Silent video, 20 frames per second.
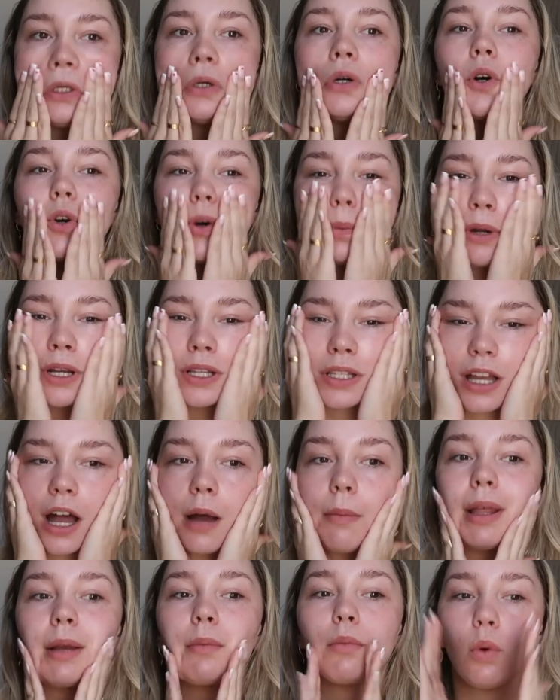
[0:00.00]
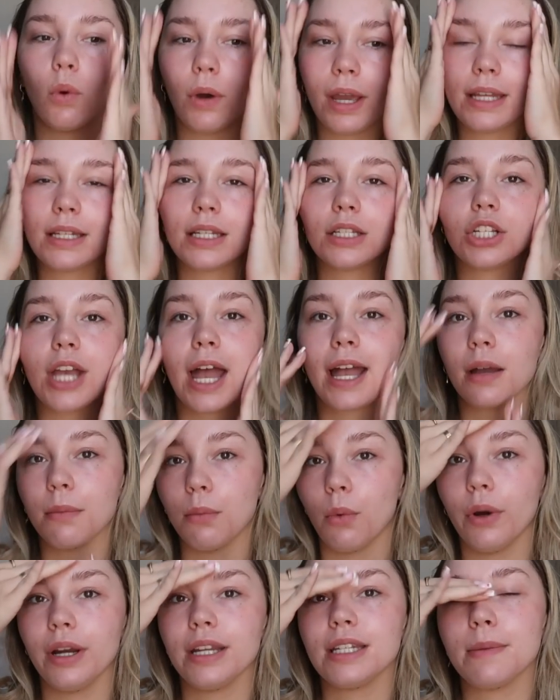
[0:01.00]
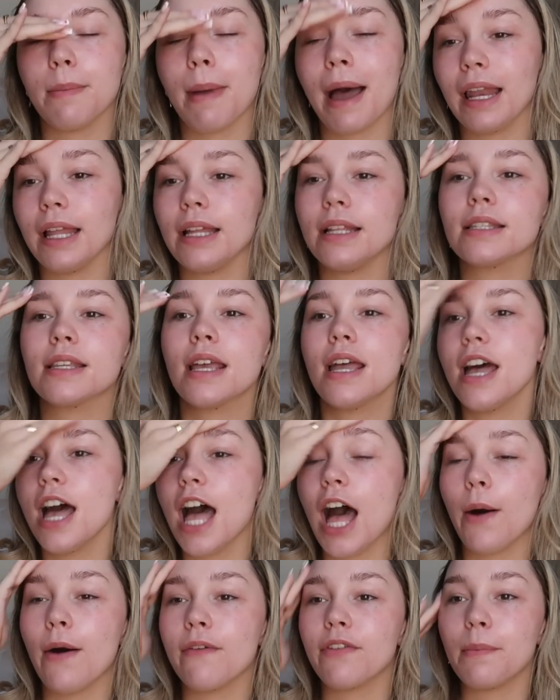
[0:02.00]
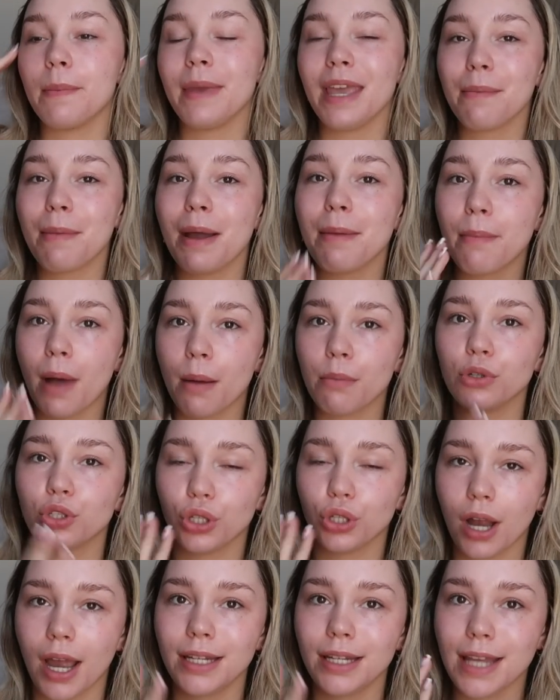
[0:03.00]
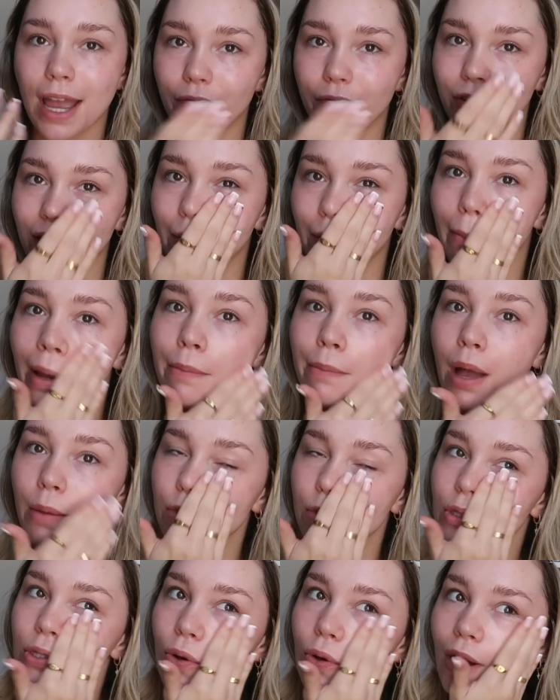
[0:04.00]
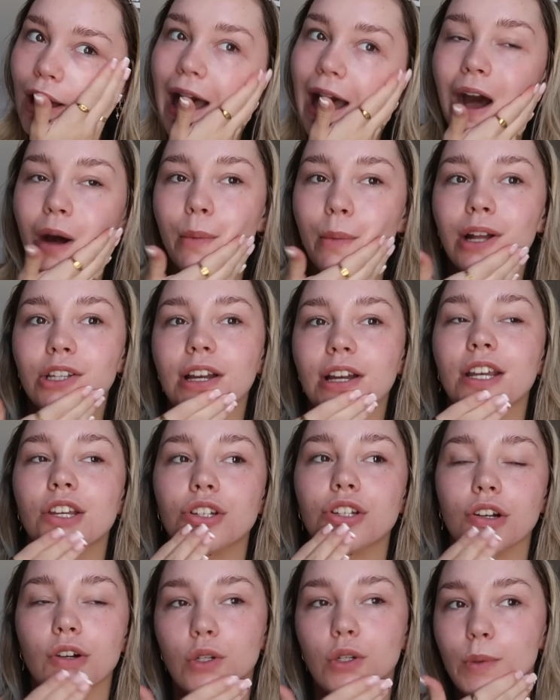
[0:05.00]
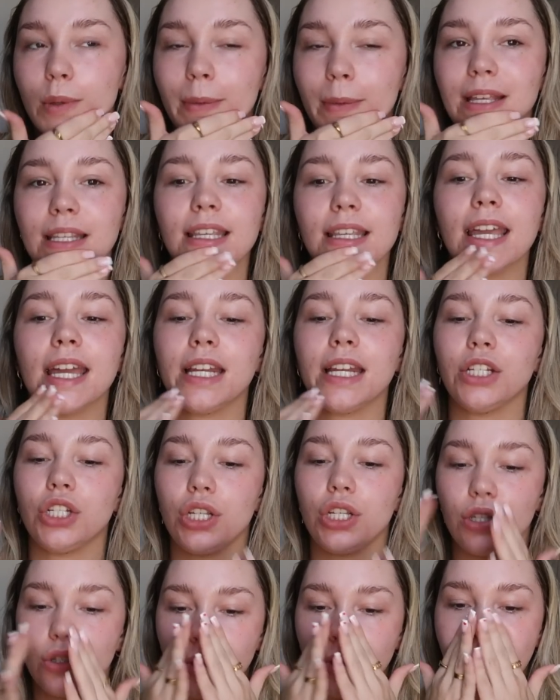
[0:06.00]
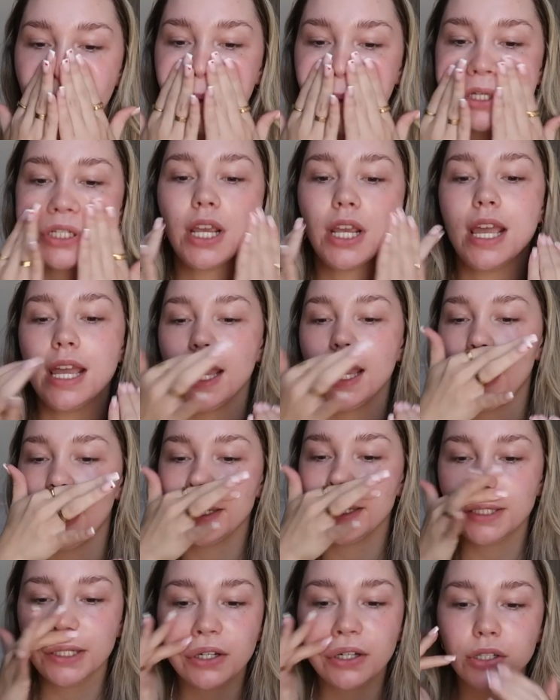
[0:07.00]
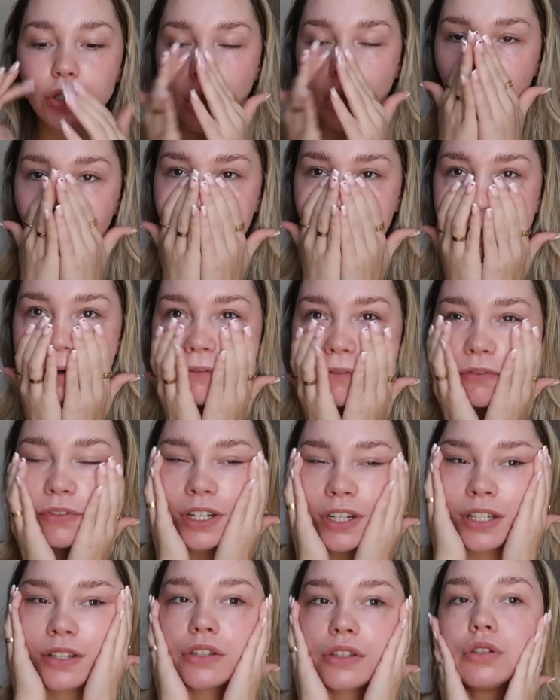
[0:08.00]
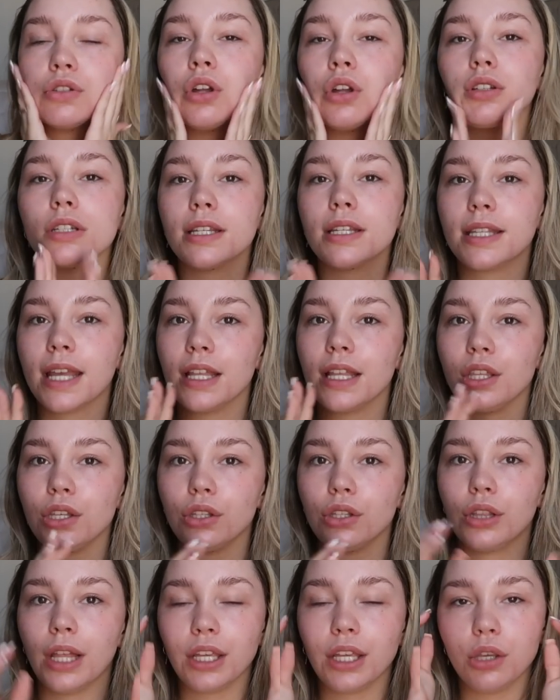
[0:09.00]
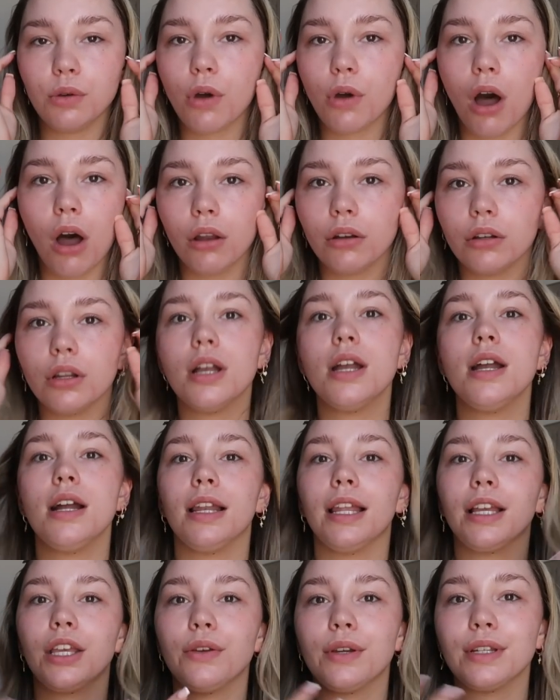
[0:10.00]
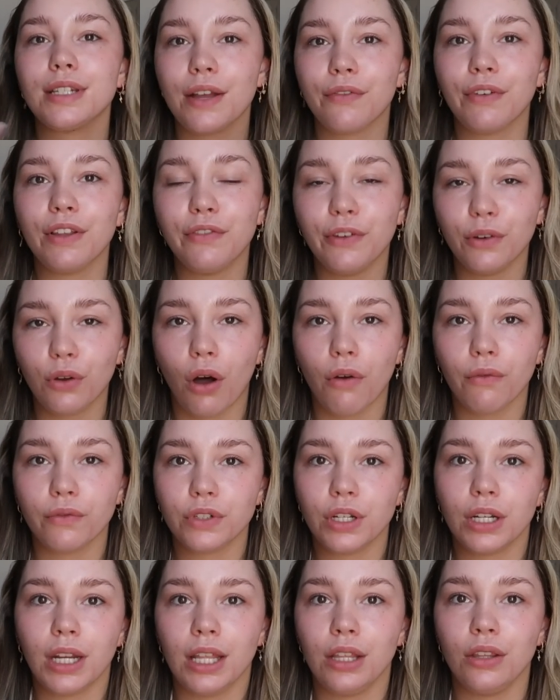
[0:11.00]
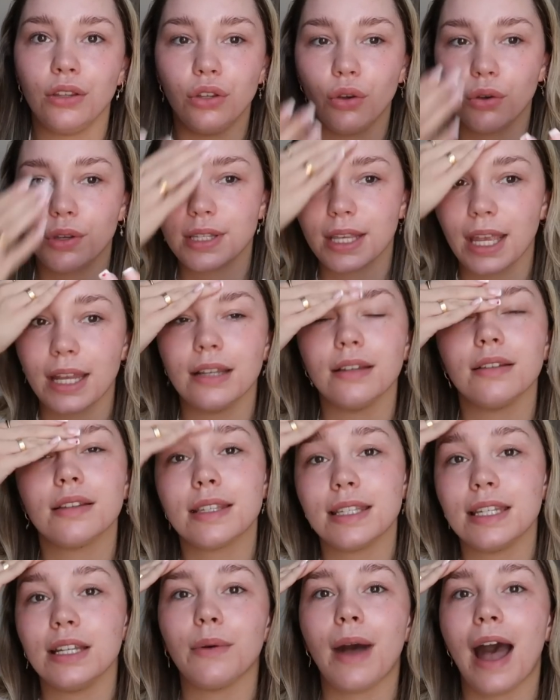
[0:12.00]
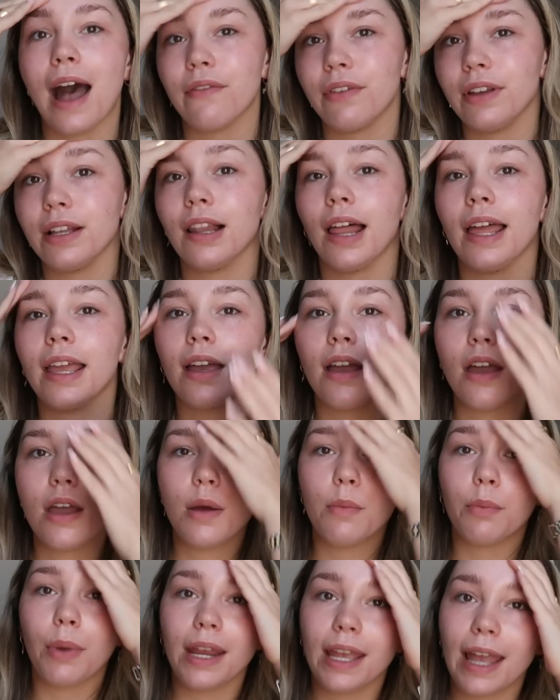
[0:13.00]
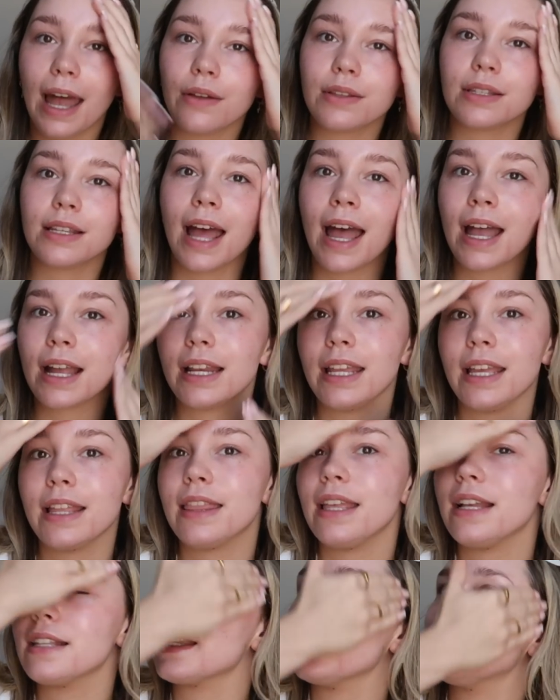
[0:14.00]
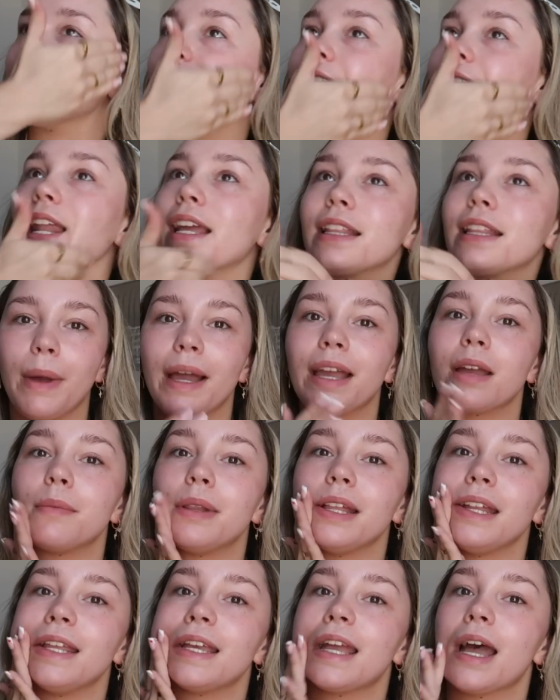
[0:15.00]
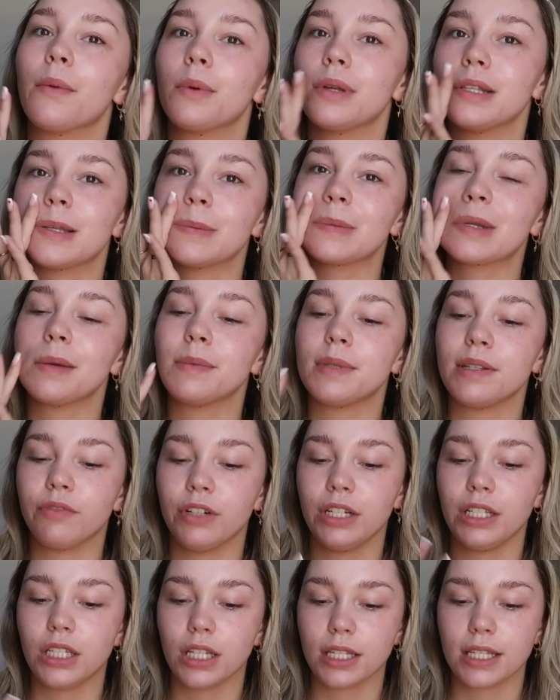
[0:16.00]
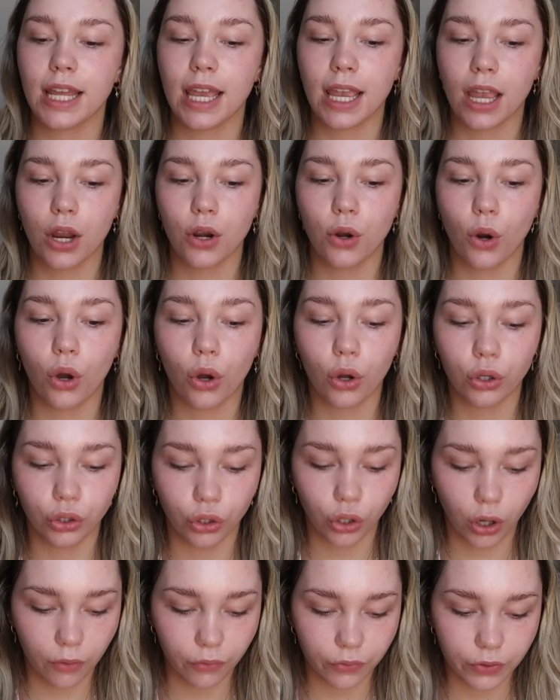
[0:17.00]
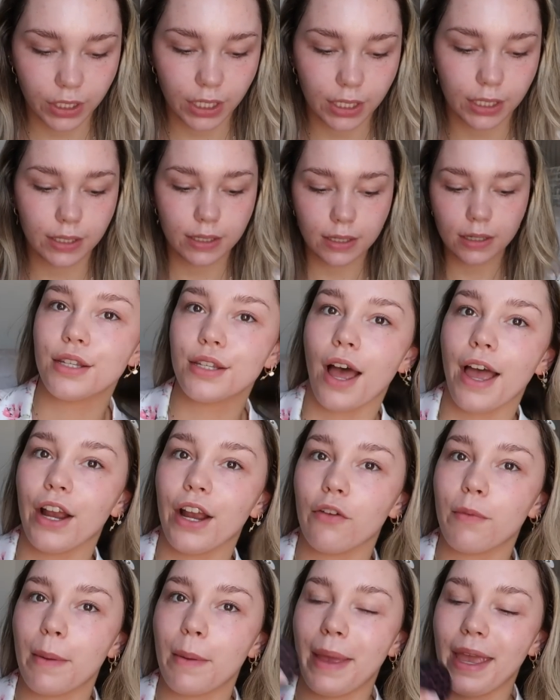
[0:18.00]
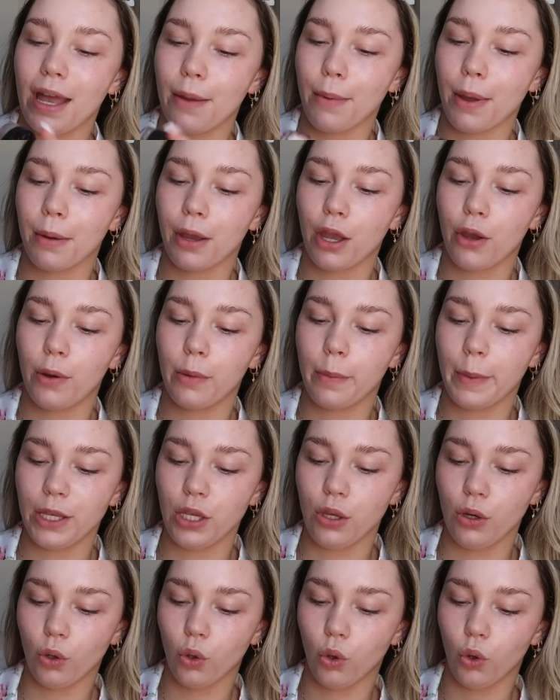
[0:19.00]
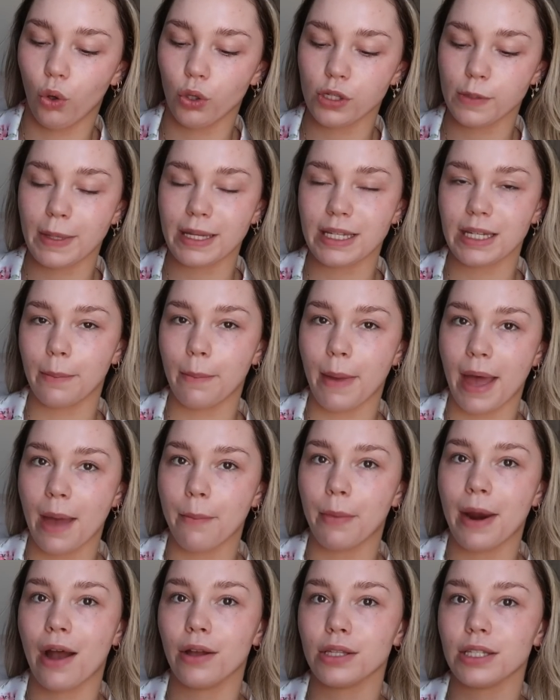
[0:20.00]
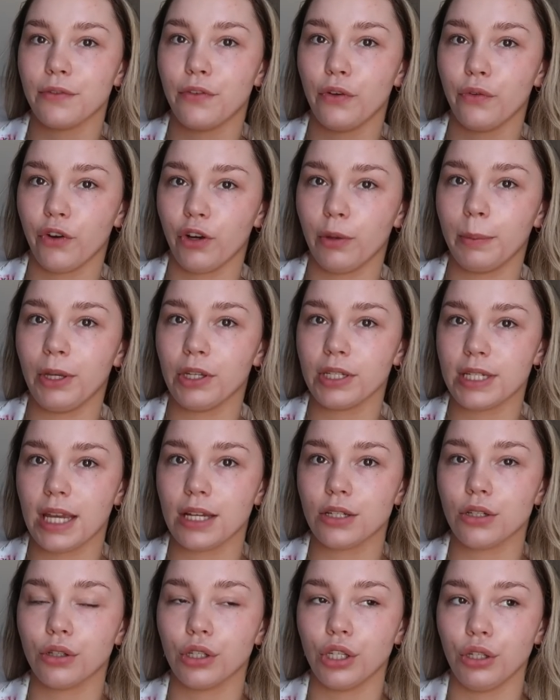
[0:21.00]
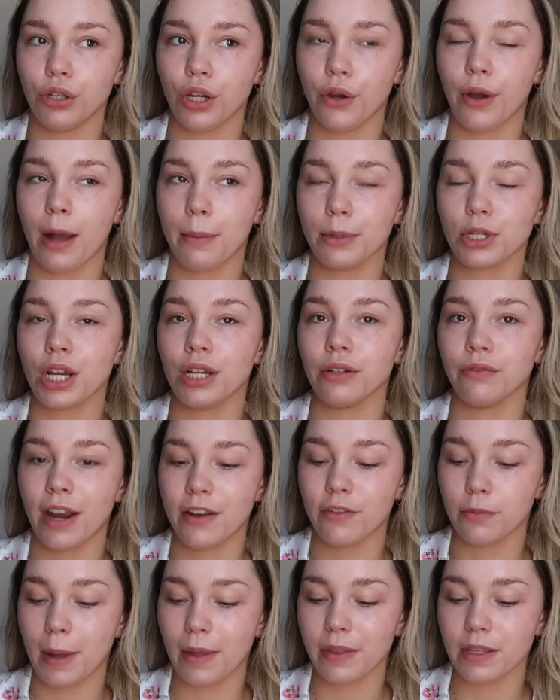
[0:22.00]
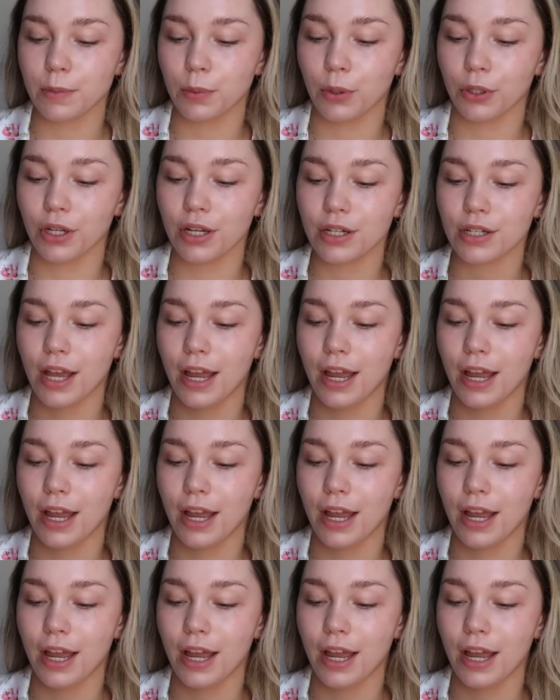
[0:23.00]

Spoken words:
your hormones come like more into check and more into balance. However, me and my mum tried everything. My mum saw how much I struggled with my skin, and she saw how much it took a toll on my confidence. Not to say that like you can't, like you can definitely feel confident in your skin still having like breakouts and acne and things like that. Like, but I completely get when sometimes it really does take a knock on your confidence. Starting off my makeup, I'm going with my Unicorn Cosmetic Fair Brows. If you follow me on TikTok, you know how much I rave about this product.